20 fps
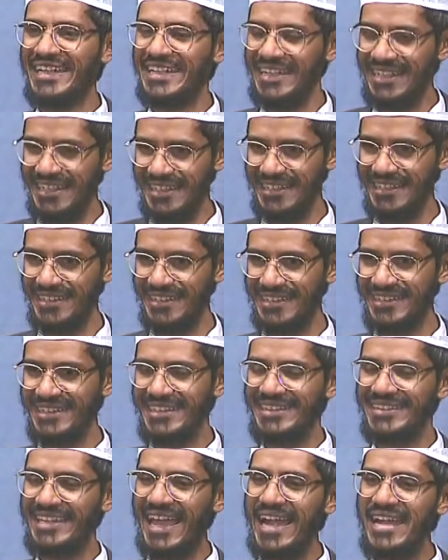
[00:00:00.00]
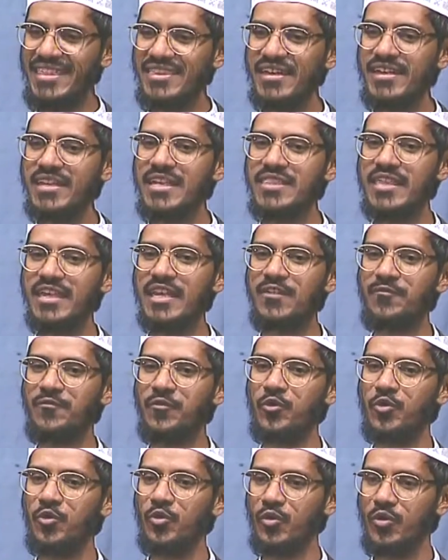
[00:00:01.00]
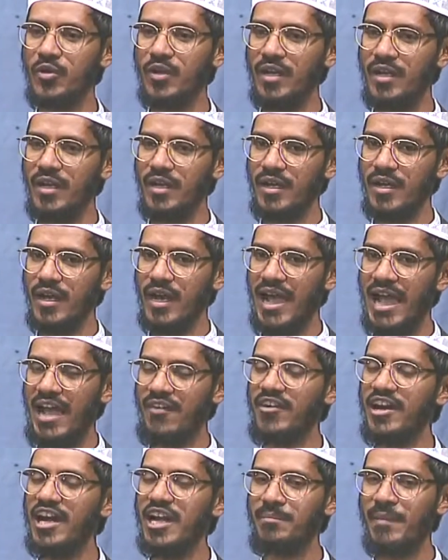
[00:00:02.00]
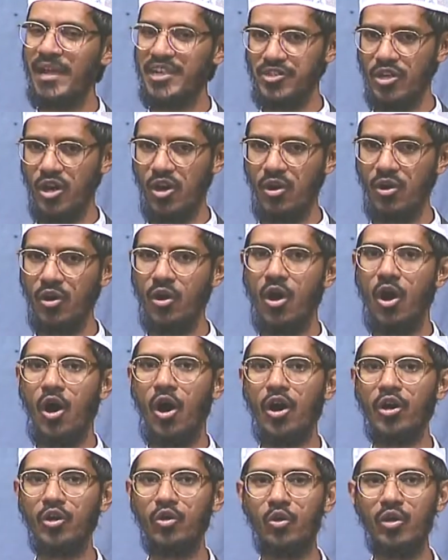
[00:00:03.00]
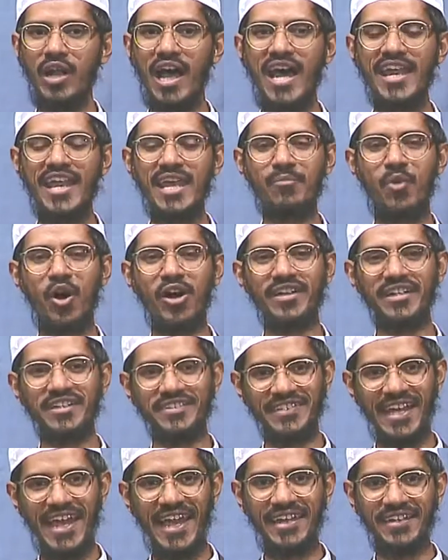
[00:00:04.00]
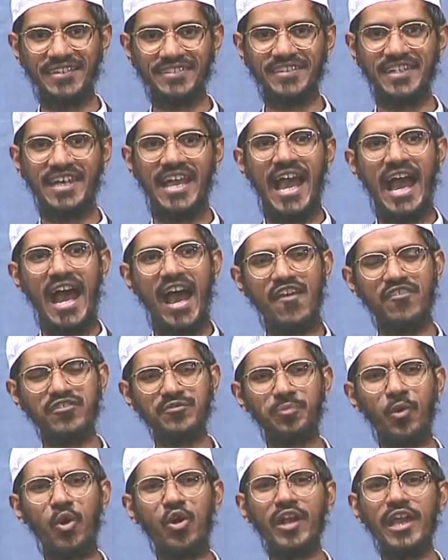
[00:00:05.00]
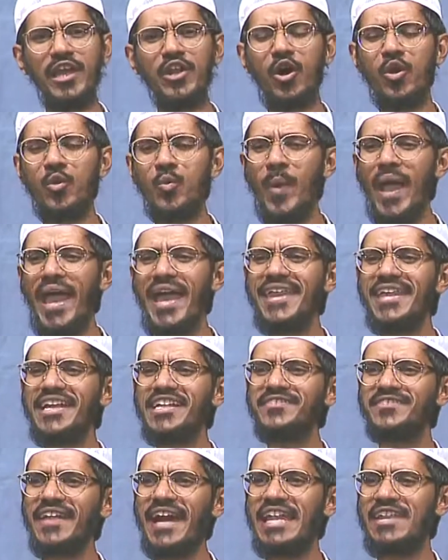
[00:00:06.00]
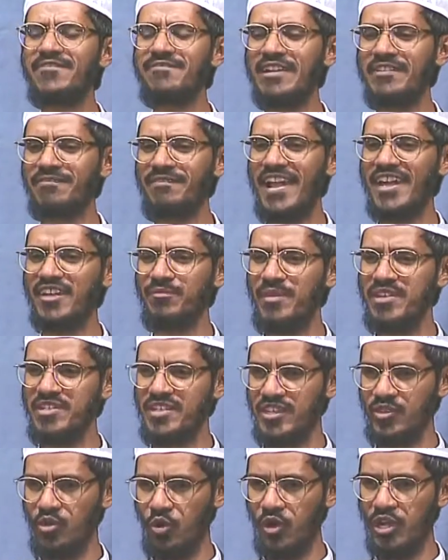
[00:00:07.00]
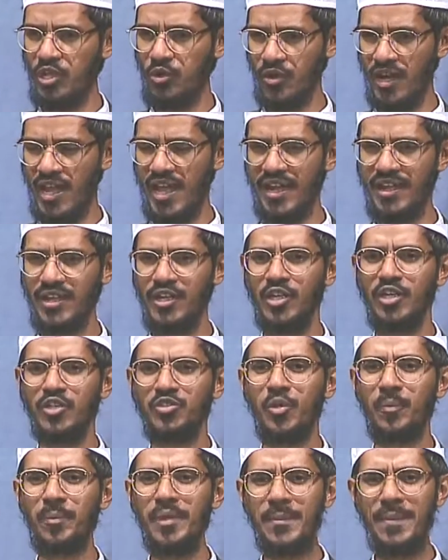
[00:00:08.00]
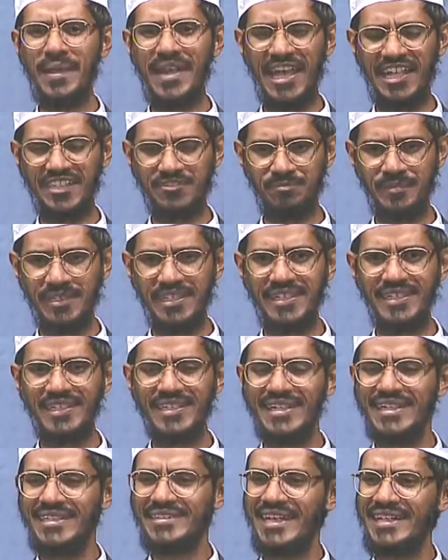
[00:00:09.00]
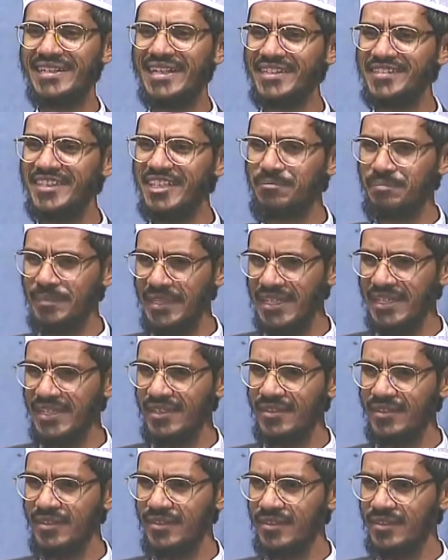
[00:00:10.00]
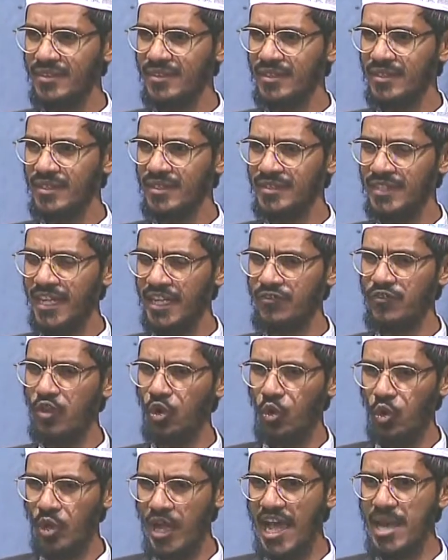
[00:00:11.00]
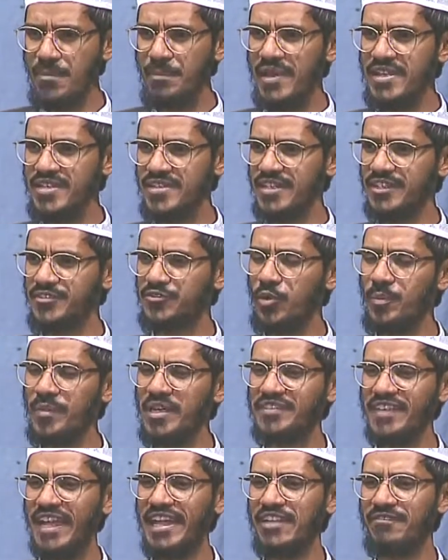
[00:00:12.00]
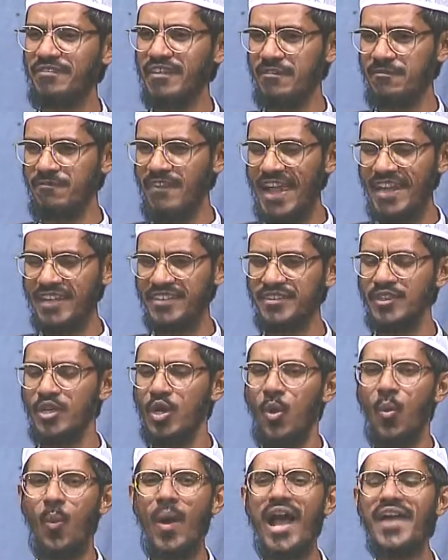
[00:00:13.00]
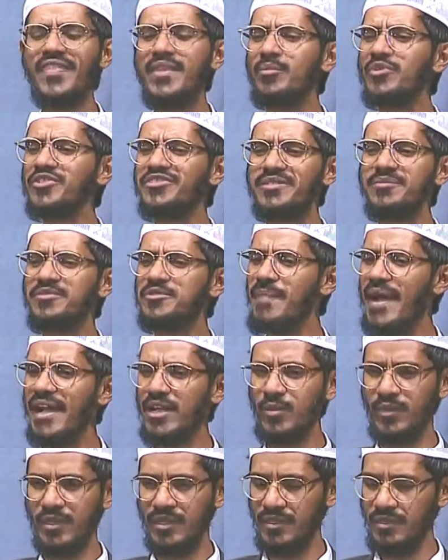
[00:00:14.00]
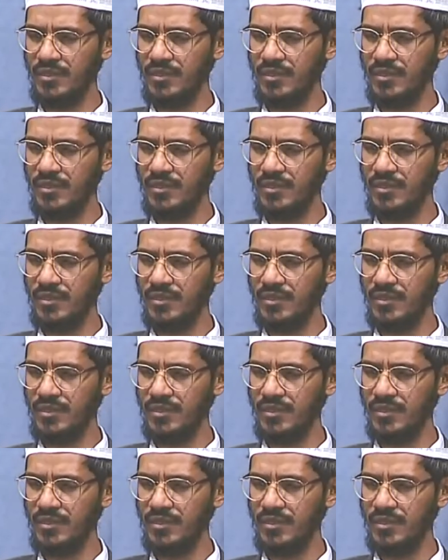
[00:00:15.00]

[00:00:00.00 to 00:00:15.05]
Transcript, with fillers: earlier. That's the reason if you have heard my talk on Quran and modern science, I've spoken on various scientific facts mentioned in the Holy Quran. So people ask me, that does it mean that if the Quran mentions so many scientific facts, why are the Muslims backward?